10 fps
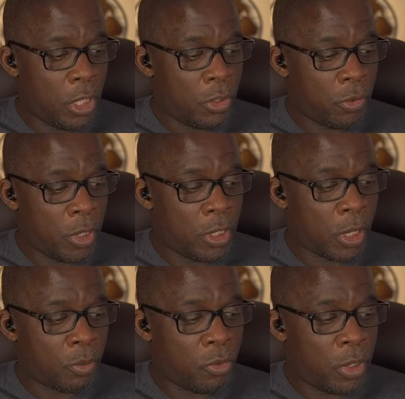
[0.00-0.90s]
to end
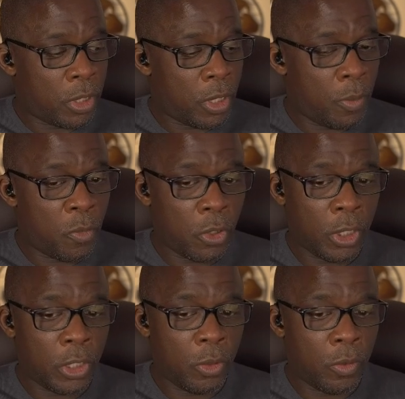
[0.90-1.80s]
up with a
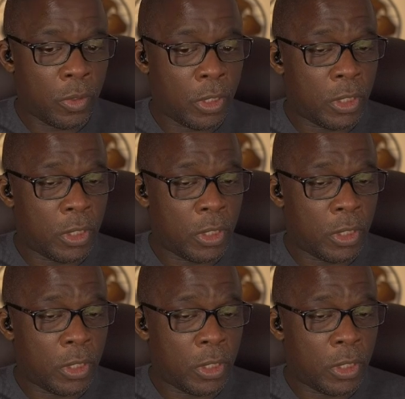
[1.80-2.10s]
molecule that